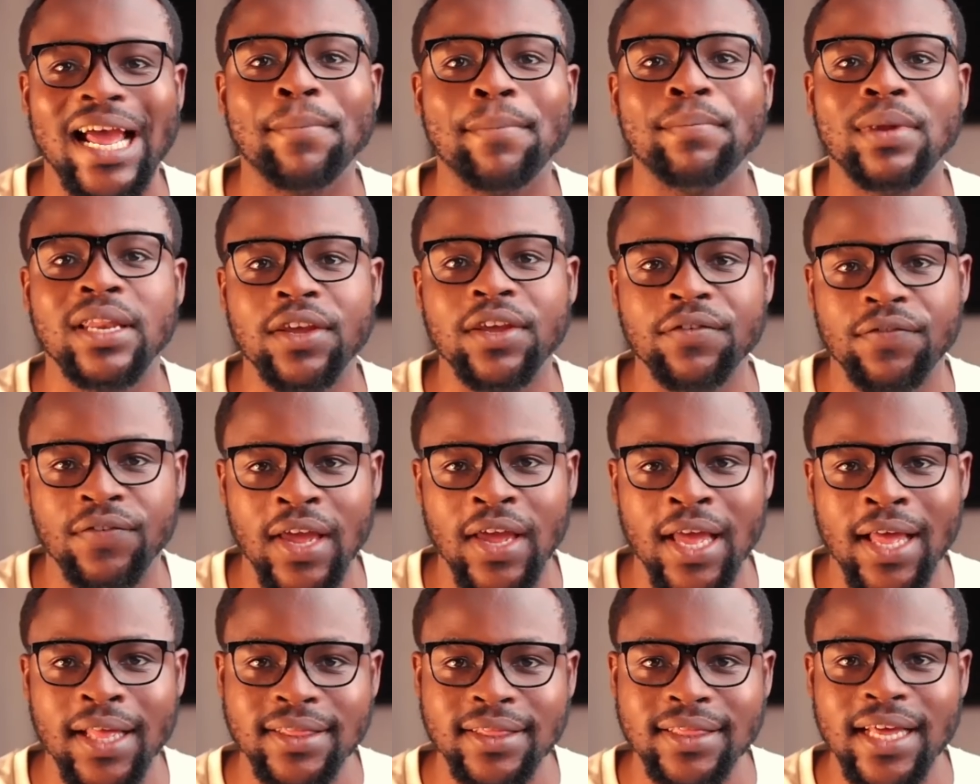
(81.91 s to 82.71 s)
I believe
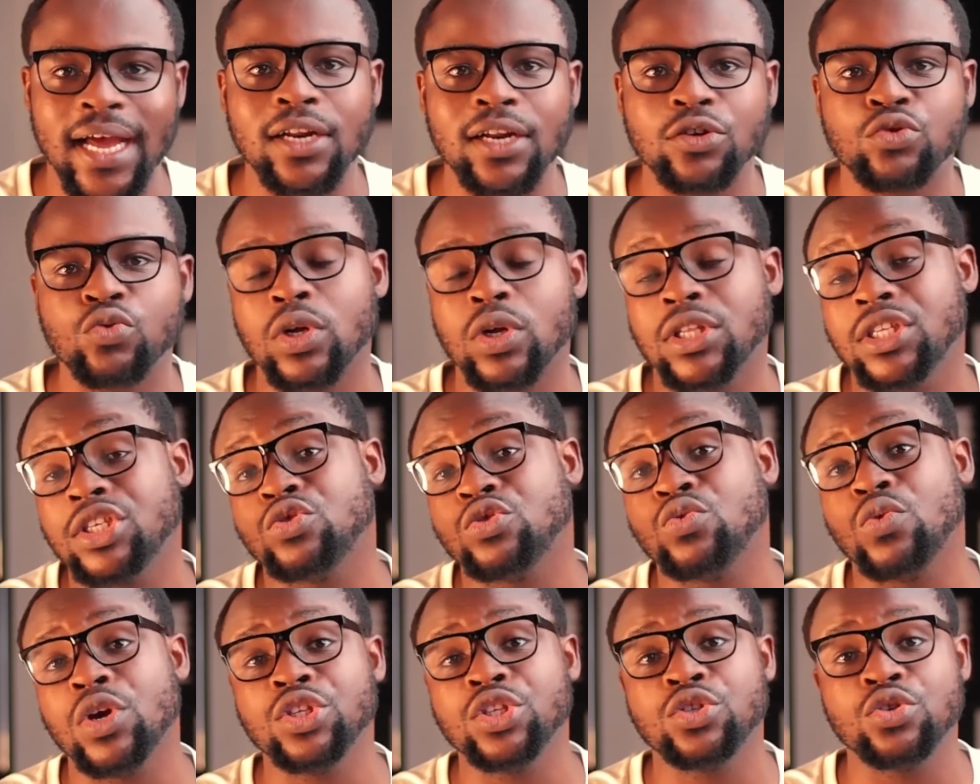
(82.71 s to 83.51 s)
that is what
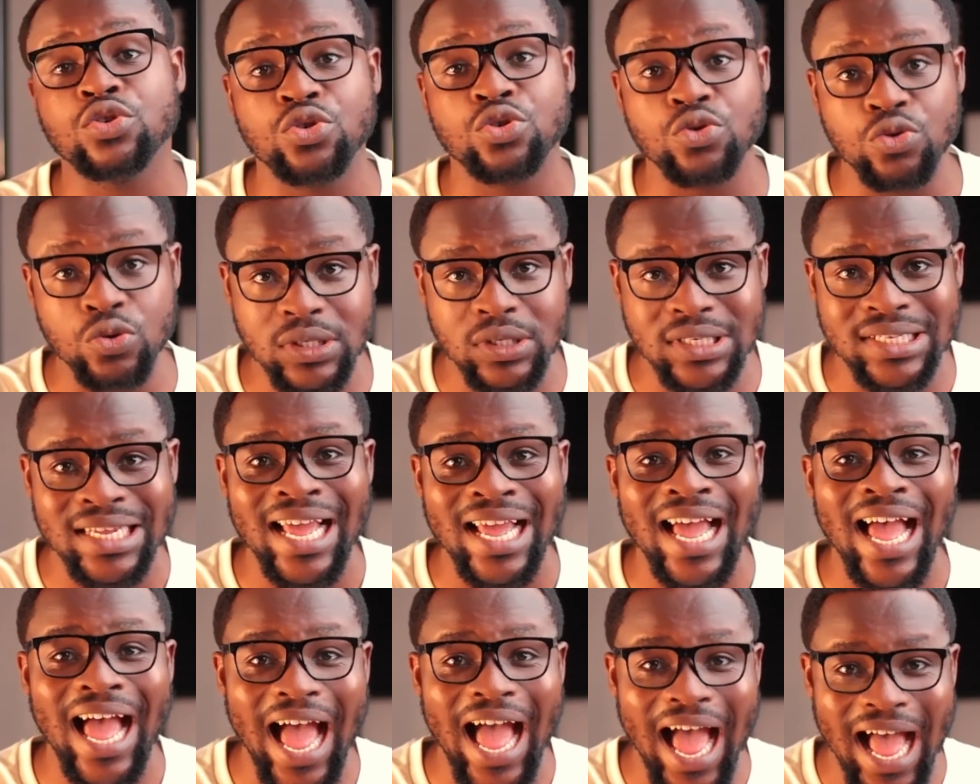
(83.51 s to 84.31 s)
he's going to use
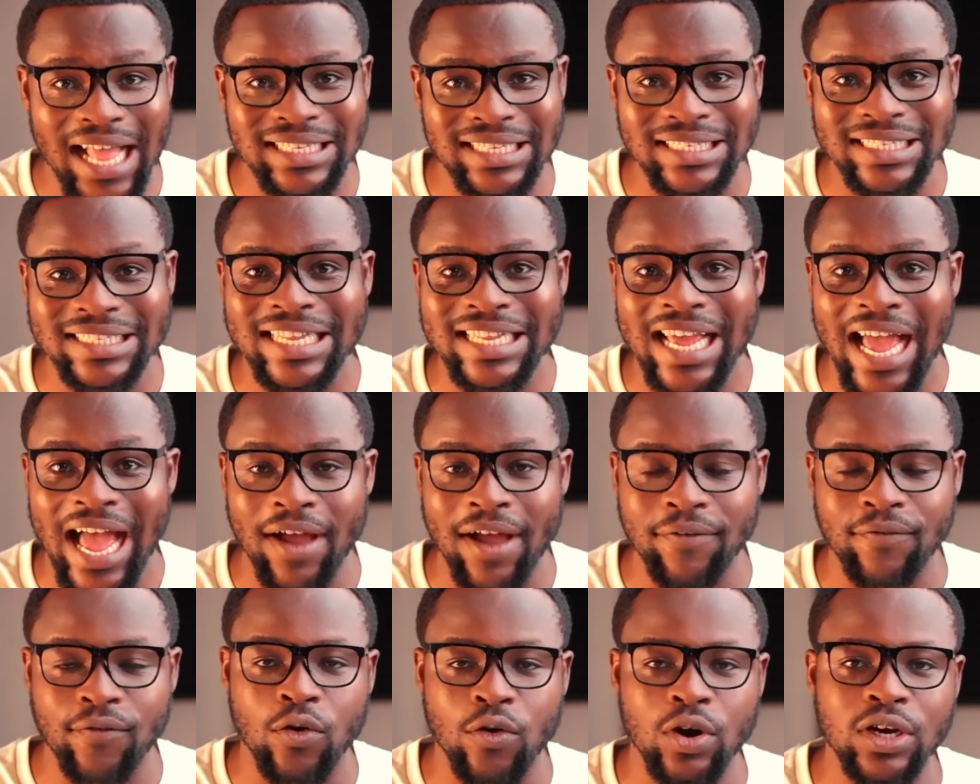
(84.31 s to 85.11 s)
at the
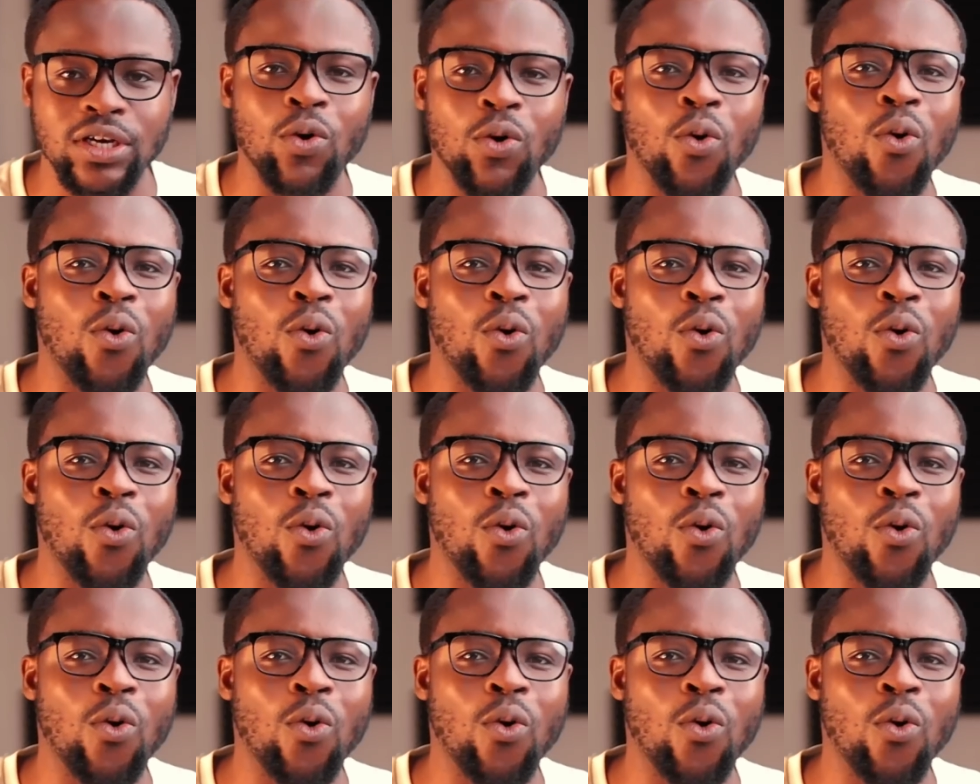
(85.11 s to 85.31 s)
Afcon.